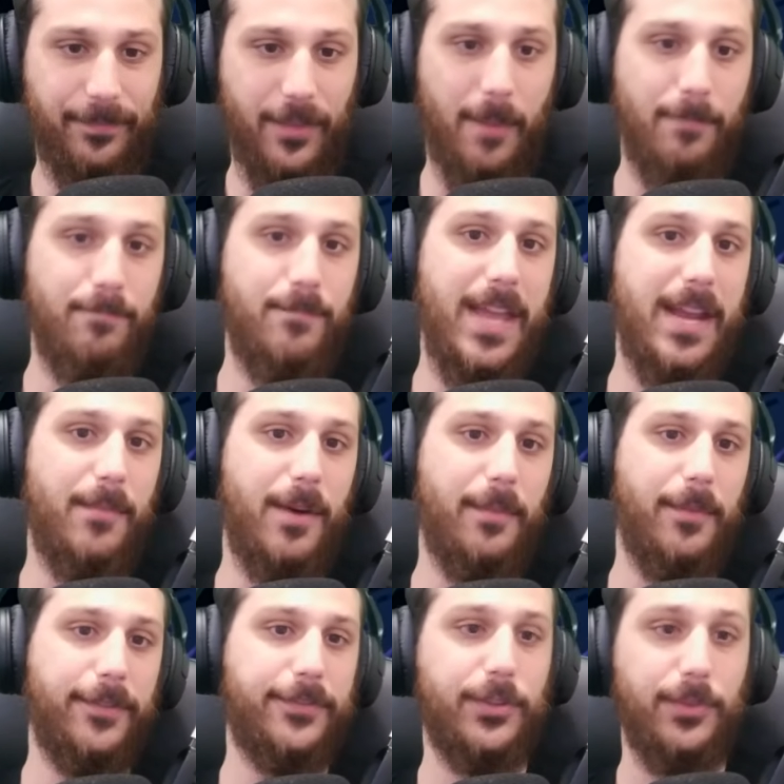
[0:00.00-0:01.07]
a minimum
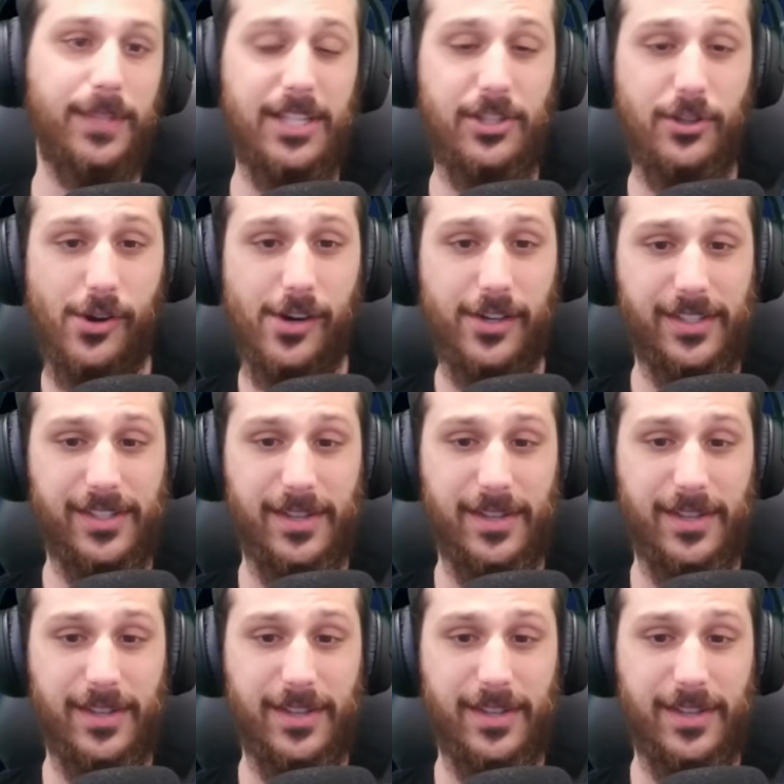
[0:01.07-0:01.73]
of 3 shards, a